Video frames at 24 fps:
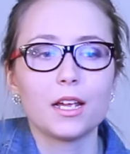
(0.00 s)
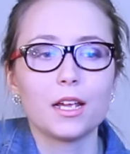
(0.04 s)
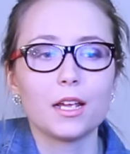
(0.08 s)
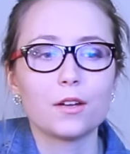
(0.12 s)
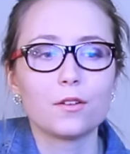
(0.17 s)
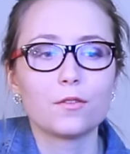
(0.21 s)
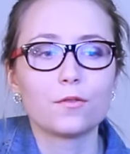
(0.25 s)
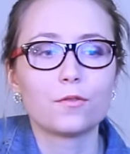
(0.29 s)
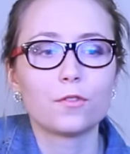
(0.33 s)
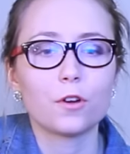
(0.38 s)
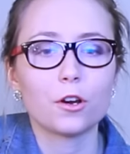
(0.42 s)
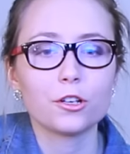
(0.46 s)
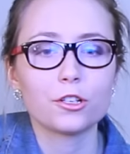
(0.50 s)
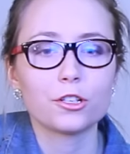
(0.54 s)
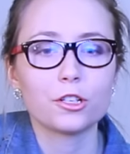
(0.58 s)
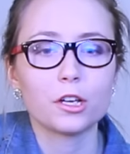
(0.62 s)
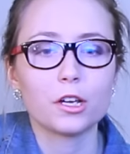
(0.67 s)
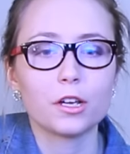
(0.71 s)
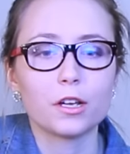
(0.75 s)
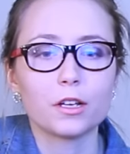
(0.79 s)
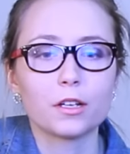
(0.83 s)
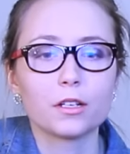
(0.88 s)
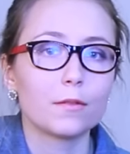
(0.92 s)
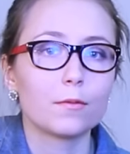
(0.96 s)
in
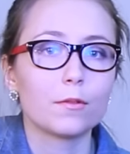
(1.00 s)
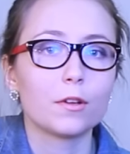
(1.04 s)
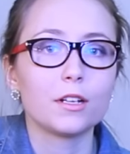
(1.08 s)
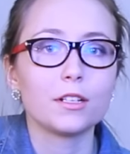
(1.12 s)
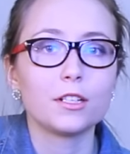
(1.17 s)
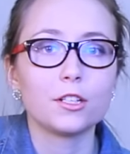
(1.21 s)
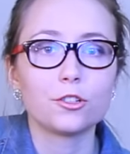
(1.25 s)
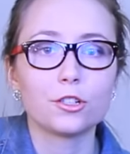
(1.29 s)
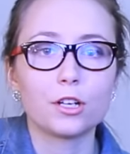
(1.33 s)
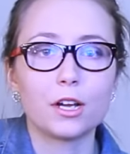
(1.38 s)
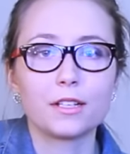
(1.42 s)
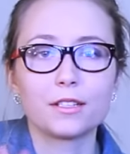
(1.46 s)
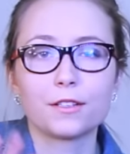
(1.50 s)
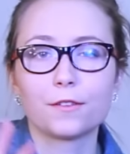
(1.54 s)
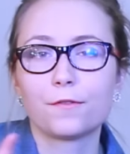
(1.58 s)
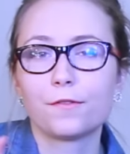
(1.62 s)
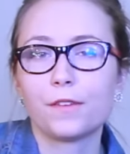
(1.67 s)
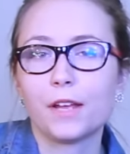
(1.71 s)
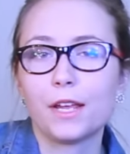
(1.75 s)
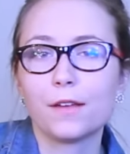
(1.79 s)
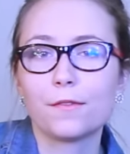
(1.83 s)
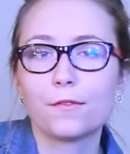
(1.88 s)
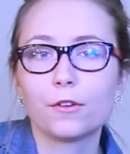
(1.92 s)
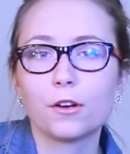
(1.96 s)
Russia, when a teacher has a
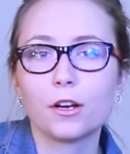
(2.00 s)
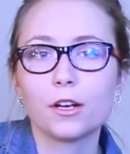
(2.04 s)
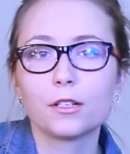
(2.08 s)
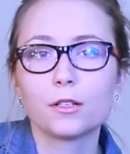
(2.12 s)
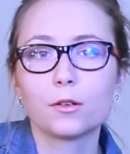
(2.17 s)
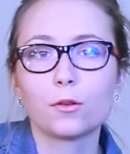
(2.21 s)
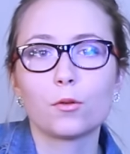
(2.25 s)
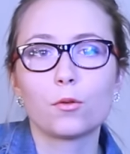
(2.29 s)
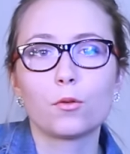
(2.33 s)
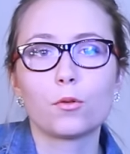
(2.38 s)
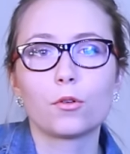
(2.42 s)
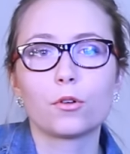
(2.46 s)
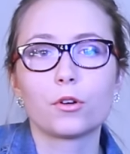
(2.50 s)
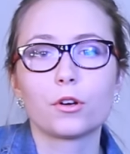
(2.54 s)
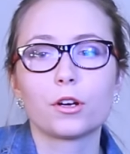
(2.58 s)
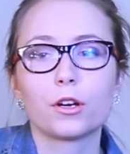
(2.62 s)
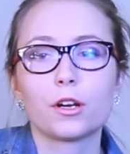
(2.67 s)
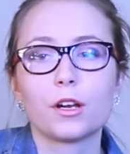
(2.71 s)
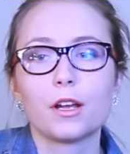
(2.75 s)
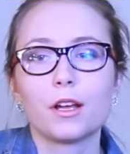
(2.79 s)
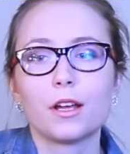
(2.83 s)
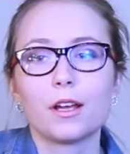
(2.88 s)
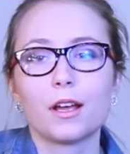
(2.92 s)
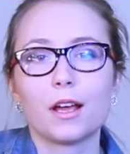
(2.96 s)
favorite
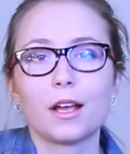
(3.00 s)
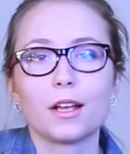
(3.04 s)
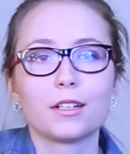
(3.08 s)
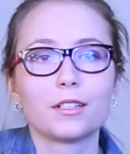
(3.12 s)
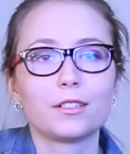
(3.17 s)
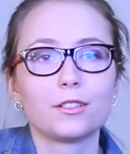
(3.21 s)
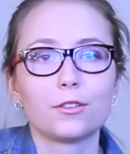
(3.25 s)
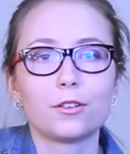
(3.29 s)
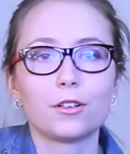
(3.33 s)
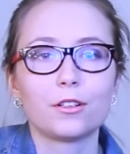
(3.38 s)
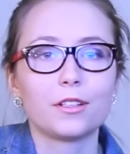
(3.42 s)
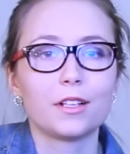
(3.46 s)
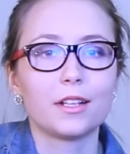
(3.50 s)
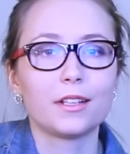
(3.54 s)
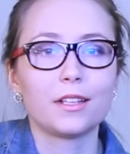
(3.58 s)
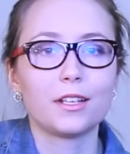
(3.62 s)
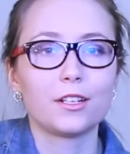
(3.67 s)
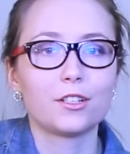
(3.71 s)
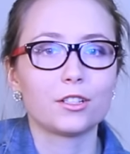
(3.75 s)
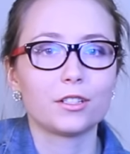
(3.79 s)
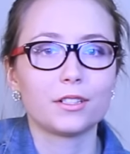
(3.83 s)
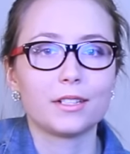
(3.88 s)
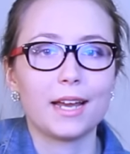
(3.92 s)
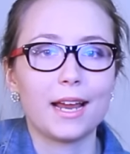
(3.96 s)
or a student that
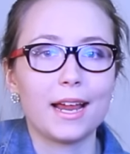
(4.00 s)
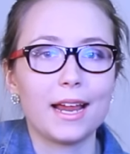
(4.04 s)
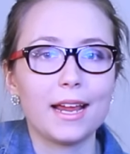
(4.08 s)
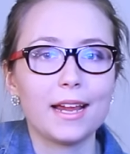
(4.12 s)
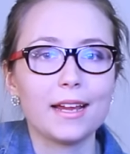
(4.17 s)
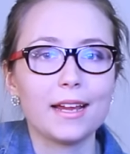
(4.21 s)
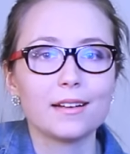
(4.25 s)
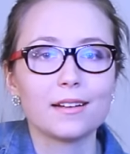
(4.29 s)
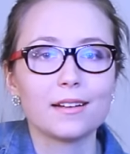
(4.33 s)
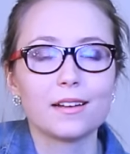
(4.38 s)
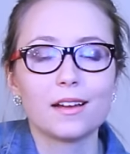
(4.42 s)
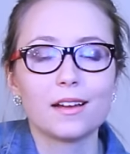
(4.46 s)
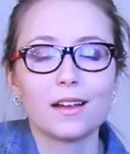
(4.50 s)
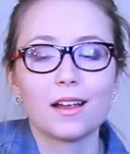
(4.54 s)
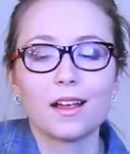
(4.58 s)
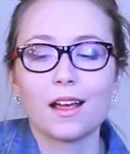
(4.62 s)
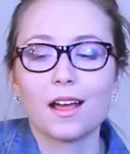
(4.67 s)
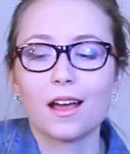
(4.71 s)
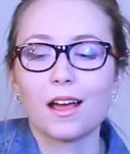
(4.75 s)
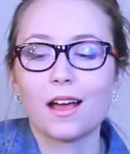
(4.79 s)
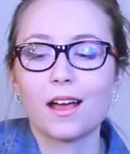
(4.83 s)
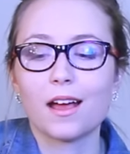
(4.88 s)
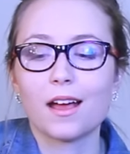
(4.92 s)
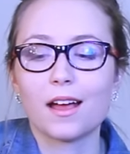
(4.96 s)
they just hate,
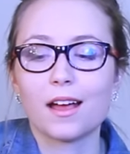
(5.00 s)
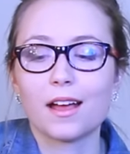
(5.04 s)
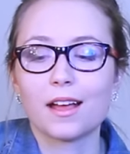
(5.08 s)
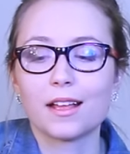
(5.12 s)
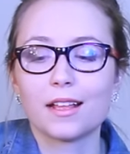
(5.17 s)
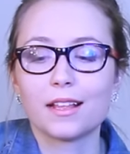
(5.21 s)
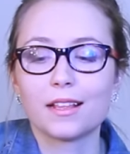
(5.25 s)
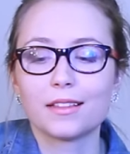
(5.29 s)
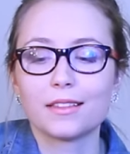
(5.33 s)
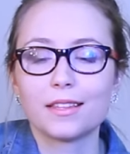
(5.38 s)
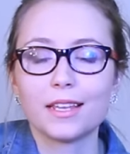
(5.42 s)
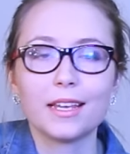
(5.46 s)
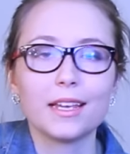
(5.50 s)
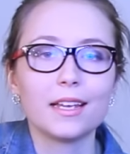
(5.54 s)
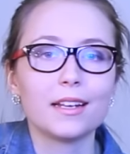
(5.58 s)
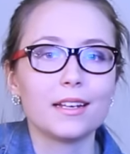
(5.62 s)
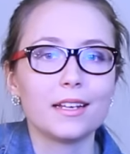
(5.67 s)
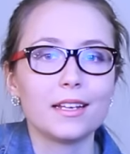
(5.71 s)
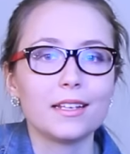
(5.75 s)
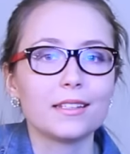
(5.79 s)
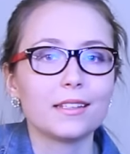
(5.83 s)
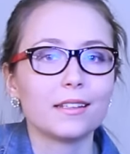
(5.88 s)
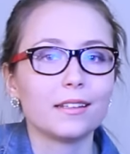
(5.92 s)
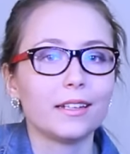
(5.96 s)
they can
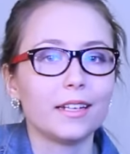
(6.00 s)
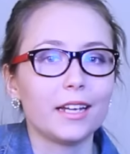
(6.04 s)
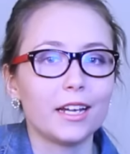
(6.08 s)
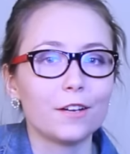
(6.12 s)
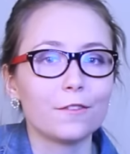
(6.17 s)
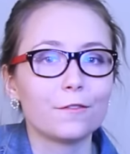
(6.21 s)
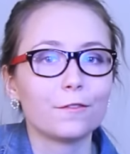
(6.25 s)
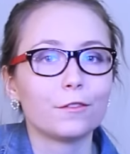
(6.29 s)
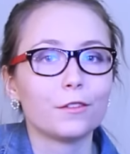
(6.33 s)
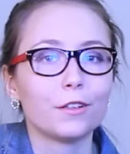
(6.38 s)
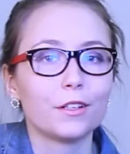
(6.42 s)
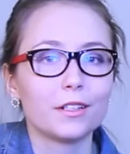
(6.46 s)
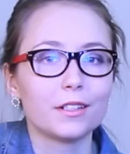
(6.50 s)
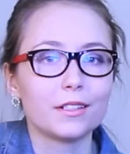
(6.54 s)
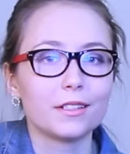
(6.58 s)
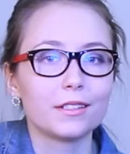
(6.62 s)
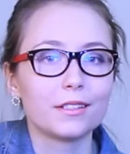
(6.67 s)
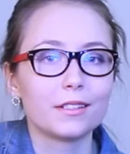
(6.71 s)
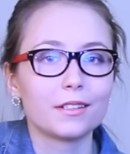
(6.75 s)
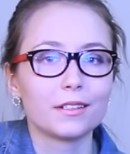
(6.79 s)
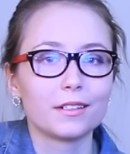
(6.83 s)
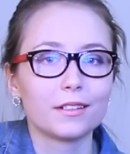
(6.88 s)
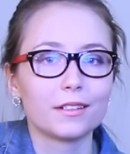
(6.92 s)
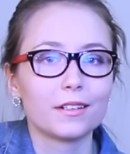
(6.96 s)
easily
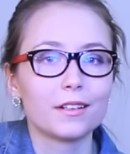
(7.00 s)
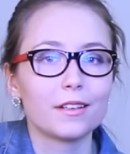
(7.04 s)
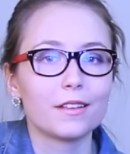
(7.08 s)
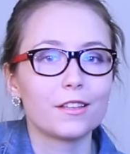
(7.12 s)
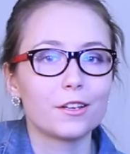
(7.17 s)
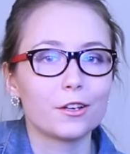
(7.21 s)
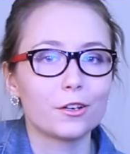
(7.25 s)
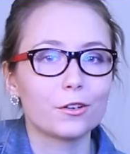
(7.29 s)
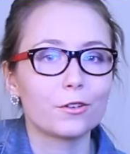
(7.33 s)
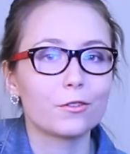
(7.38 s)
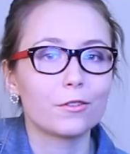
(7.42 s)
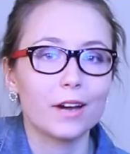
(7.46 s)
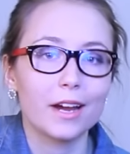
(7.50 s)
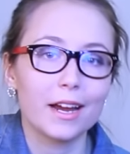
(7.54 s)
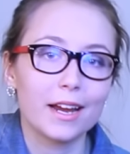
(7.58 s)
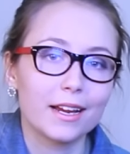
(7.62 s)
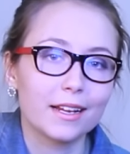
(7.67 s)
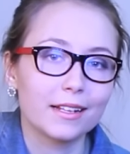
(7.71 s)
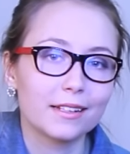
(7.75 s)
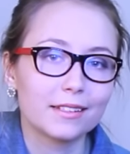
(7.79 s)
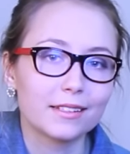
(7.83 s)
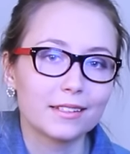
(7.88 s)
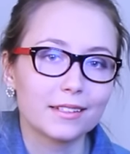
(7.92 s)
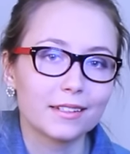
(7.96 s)
influence their
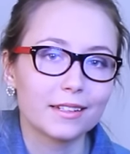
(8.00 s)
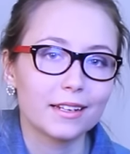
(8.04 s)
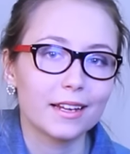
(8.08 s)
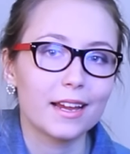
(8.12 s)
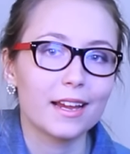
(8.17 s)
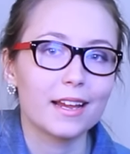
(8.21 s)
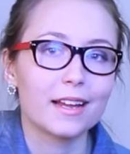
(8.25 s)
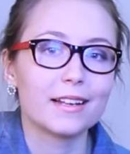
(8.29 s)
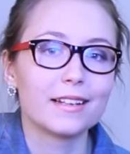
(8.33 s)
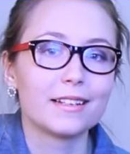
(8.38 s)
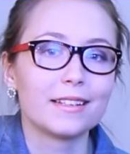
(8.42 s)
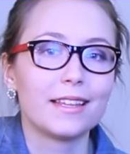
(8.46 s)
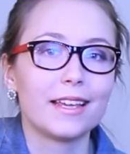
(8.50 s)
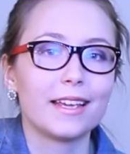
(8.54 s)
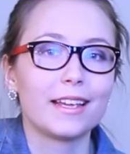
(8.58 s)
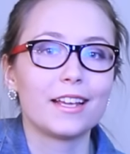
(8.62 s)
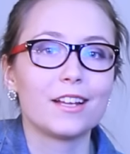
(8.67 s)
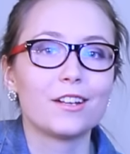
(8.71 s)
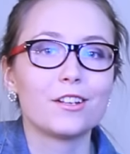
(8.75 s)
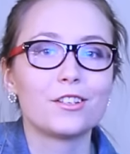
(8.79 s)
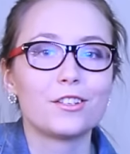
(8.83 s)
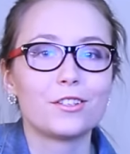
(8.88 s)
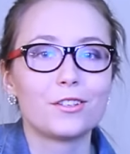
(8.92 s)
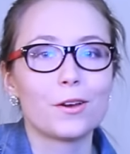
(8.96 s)
grades. And they
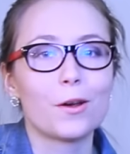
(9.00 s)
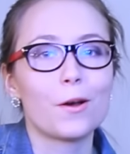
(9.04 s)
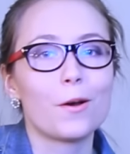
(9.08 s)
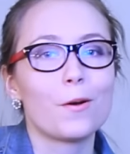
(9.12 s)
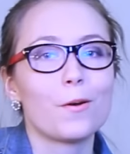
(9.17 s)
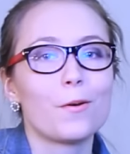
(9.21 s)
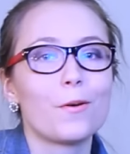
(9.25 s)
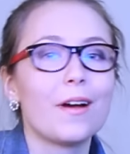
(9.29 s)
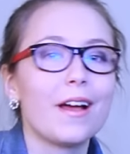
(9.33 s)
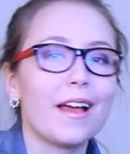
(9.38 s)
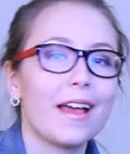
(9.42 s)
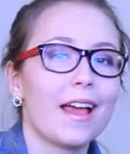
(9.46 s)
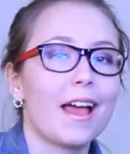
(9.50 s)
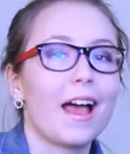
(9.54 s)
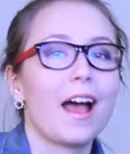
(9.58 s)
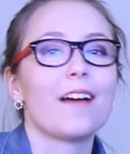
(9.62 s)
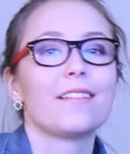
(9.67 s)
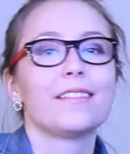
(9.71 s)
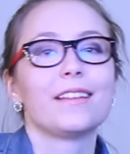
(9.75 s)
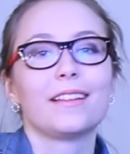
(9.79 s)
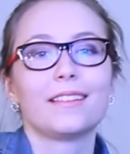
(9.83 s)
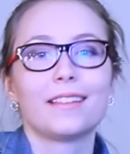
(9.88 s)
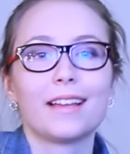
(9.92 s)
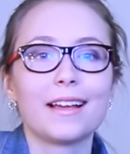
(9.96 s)
can show
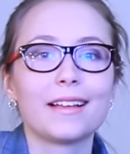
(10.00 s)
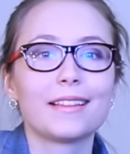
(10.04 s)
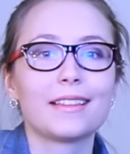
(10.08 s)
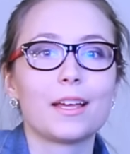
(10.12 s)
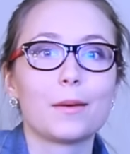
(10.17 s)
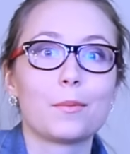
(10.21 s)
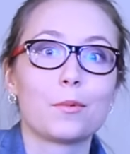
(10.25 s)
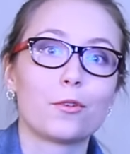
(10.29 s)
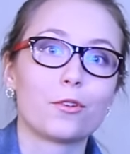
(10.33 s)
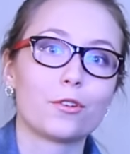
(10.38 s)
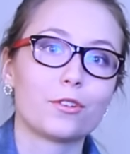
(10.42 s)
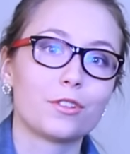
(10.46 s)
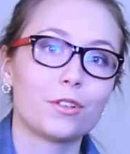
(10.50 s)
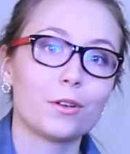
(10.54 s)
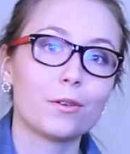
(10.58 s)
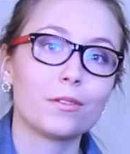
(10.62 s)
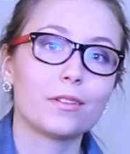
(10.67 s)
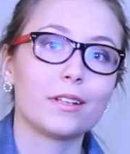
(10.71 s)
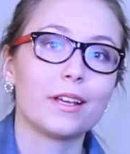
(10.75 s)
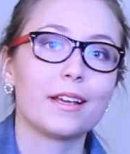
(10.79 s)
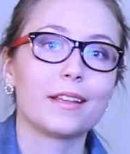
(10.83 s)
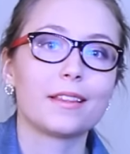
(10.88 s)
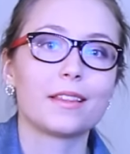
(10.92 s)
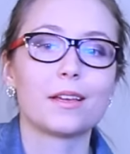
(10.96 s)
how they like them or
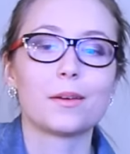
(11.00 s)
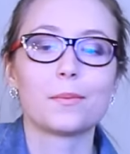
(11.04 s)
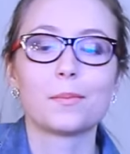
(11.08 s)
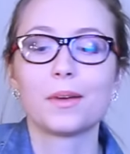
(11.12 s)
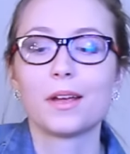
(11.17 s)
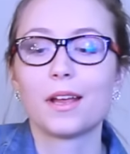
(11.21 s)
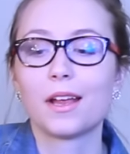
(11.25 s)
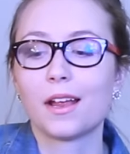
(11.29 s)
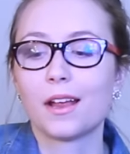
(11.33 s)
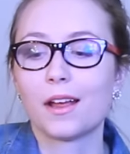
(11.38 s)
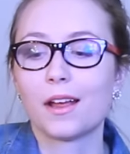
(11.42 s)
don't like them